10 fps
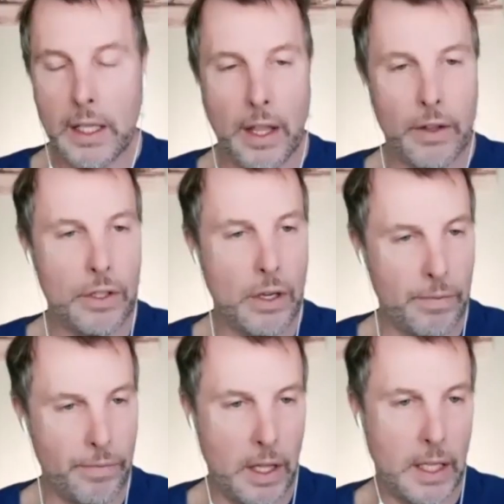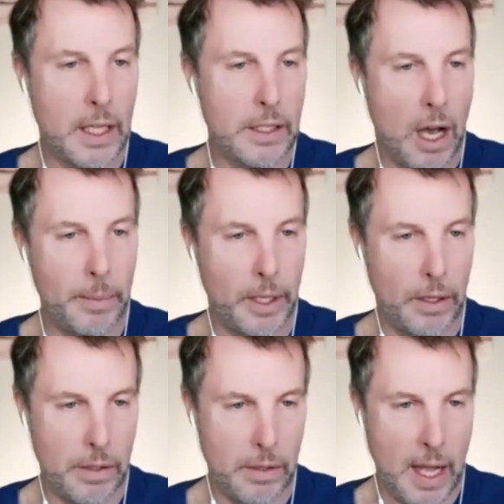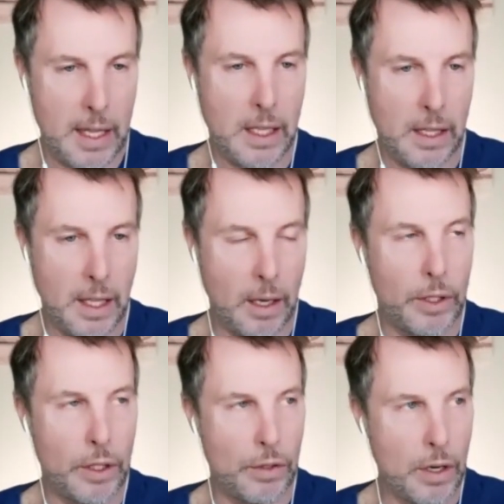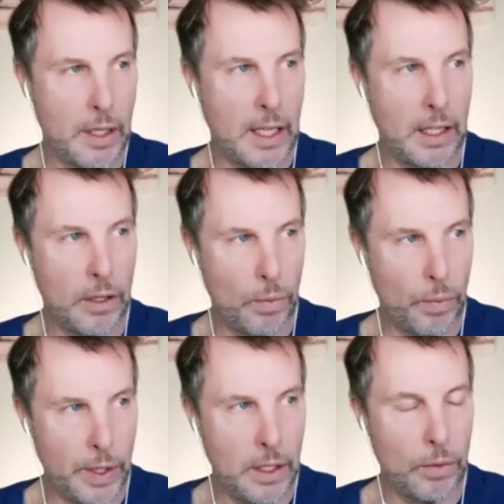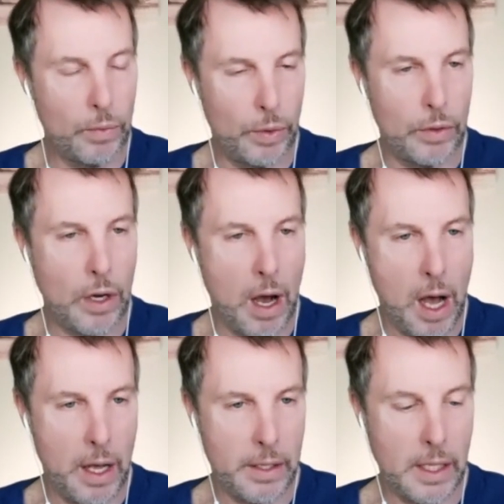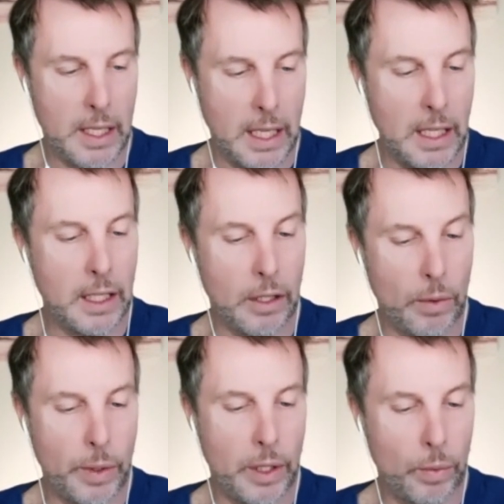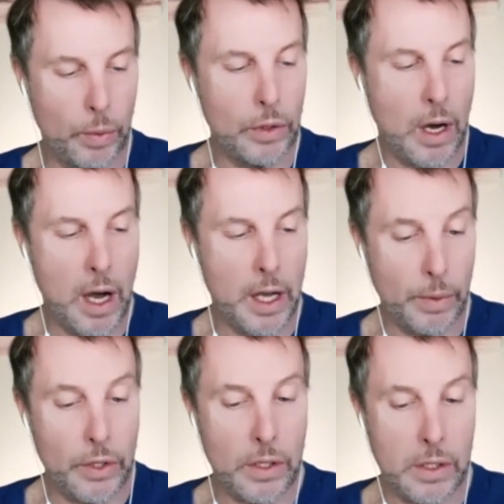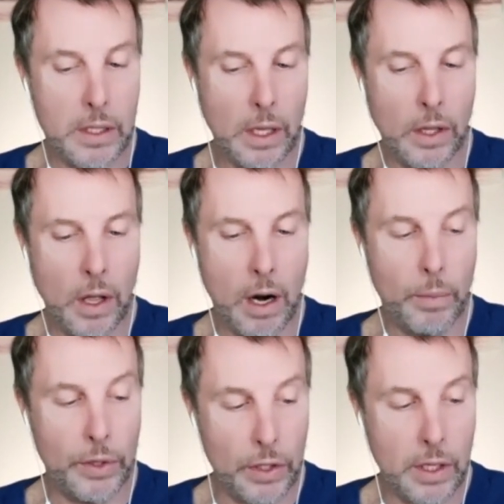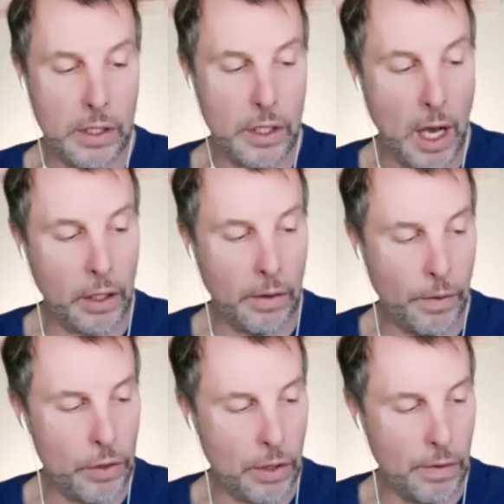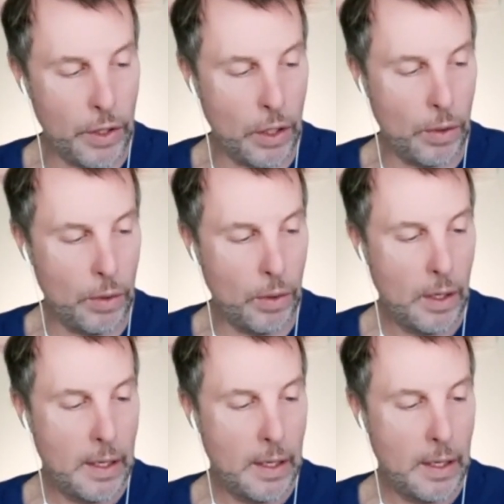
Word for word: the others start falling like dominoes. That's the thing. When you start getting the real root cause and healing the real root cause, which is this alarm, which is this younger version of you,